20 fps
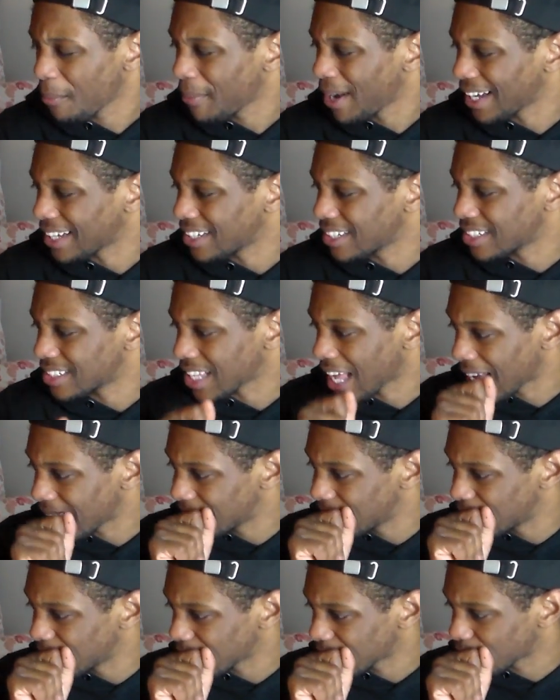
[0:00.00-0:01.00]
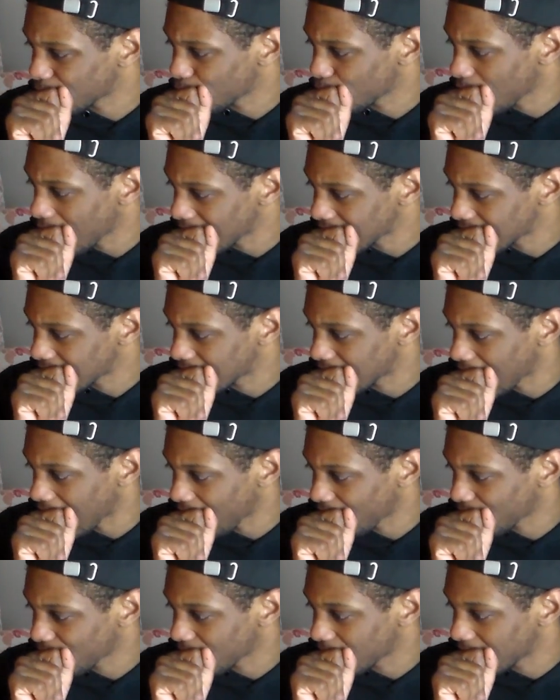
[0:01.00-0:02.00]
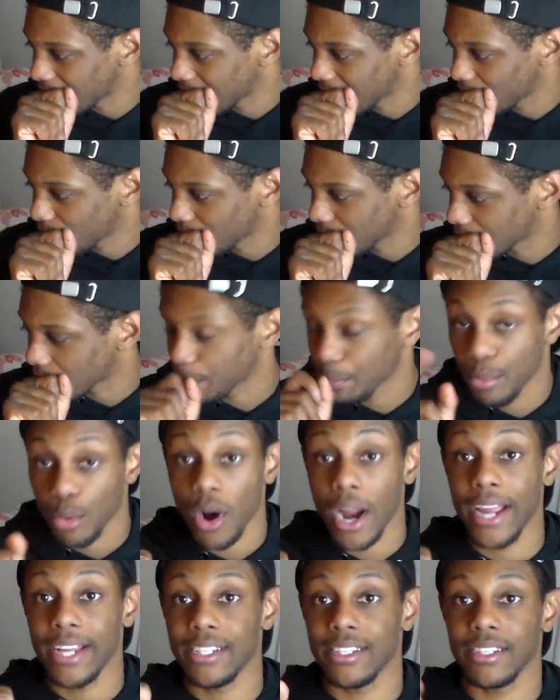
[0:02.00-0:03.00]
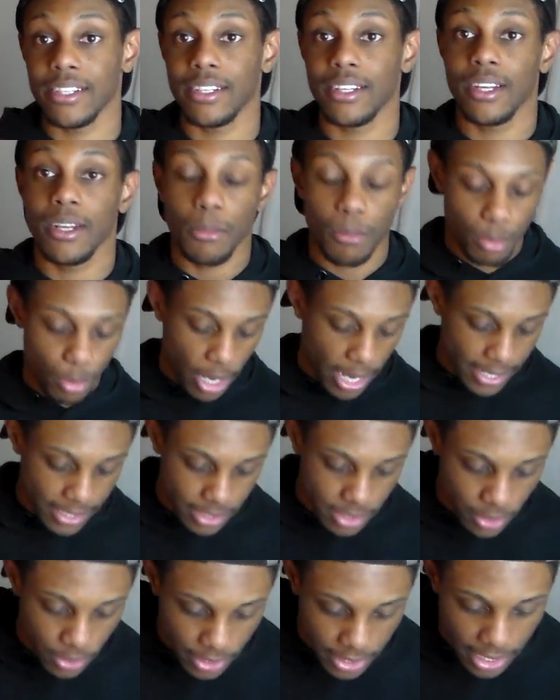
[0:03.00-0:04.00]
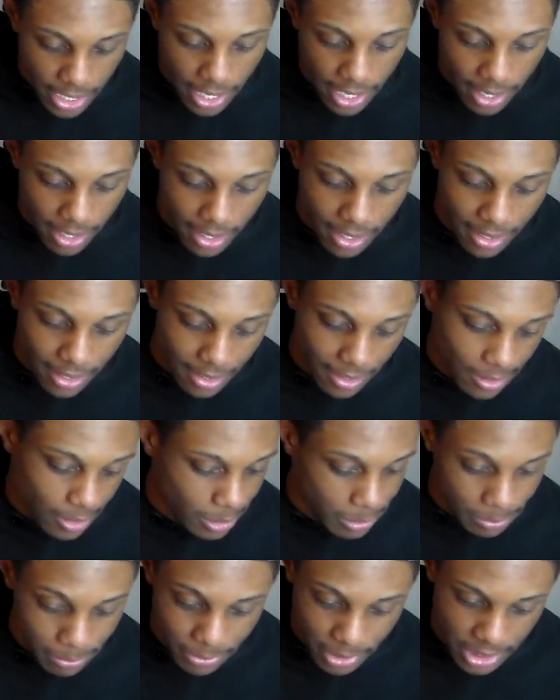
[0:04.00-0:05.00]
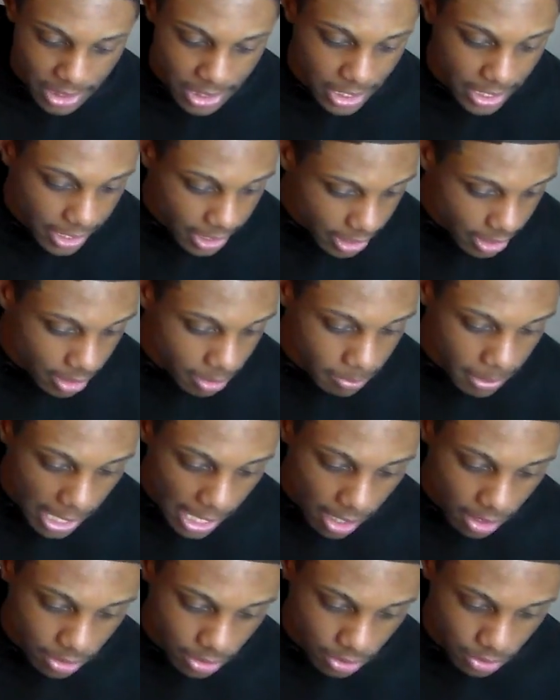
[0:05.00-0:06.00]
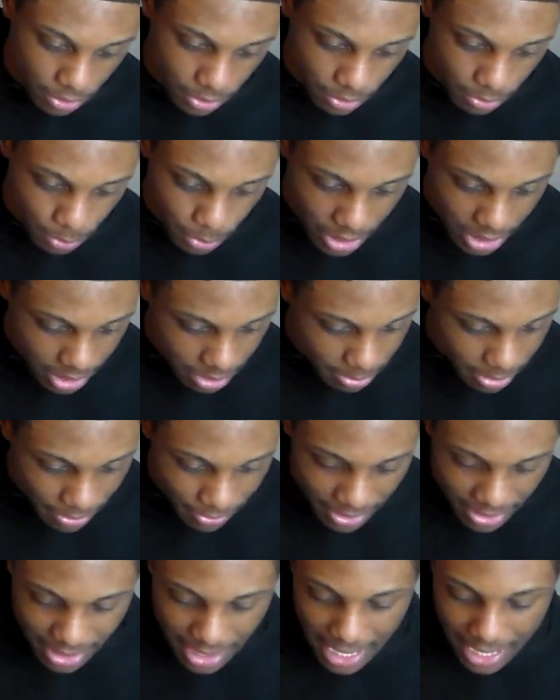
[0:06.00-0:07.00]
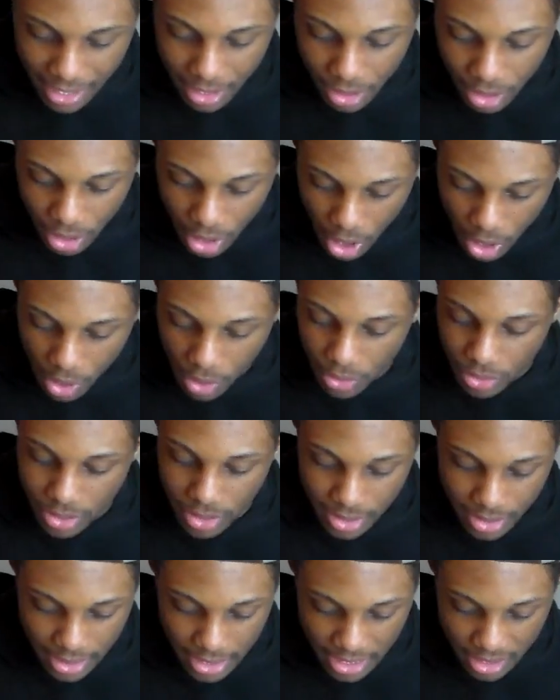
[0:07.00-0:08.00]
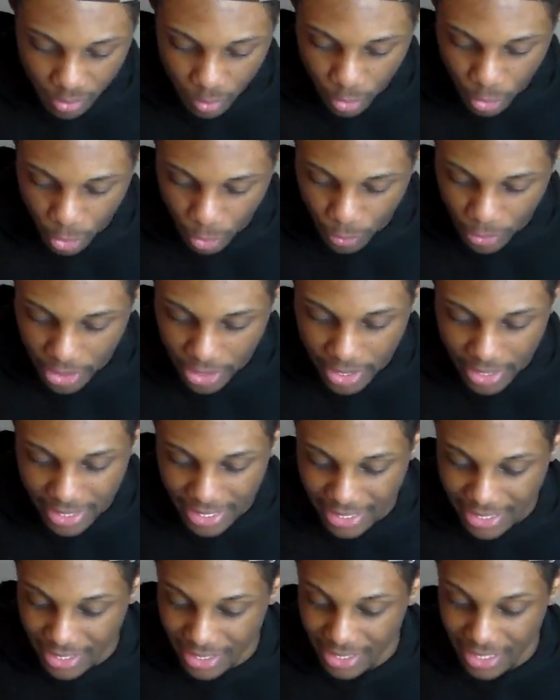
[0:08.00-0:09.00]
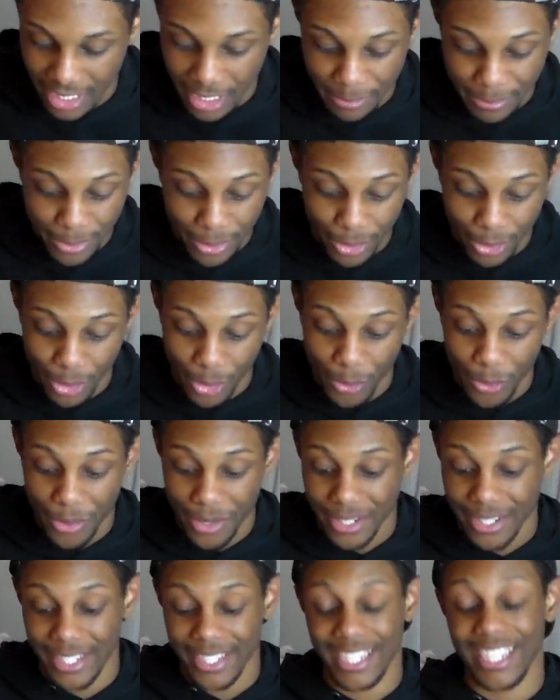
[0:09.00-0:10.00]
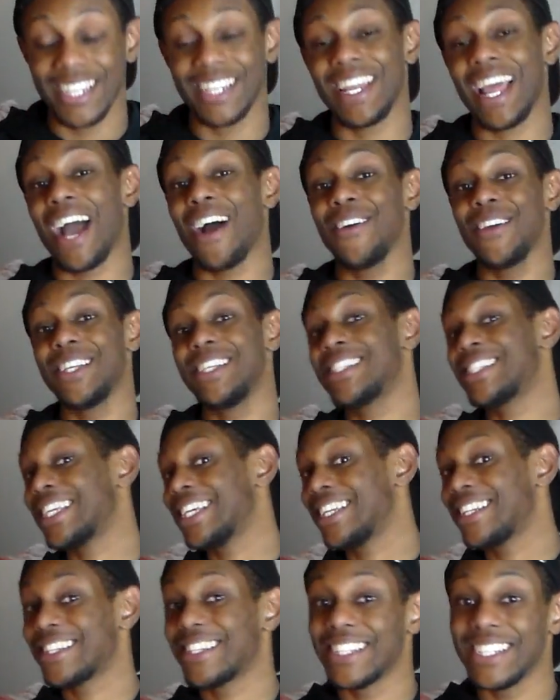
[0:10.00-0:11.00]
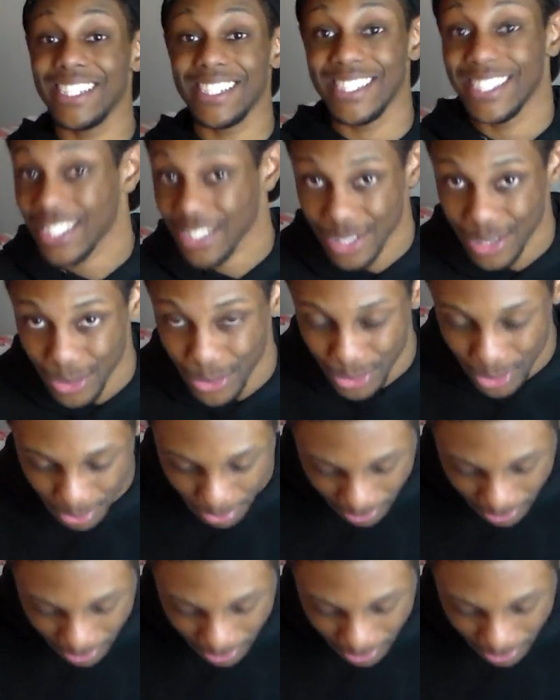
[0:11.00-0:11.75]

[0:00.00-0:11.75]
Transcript: my goodness, I just watched it. I forget what it's Bright. Bright. So yeah, um, check him out, dude. Will Smith has had a long, successful career, and it just keeps on going. And now he's in the digital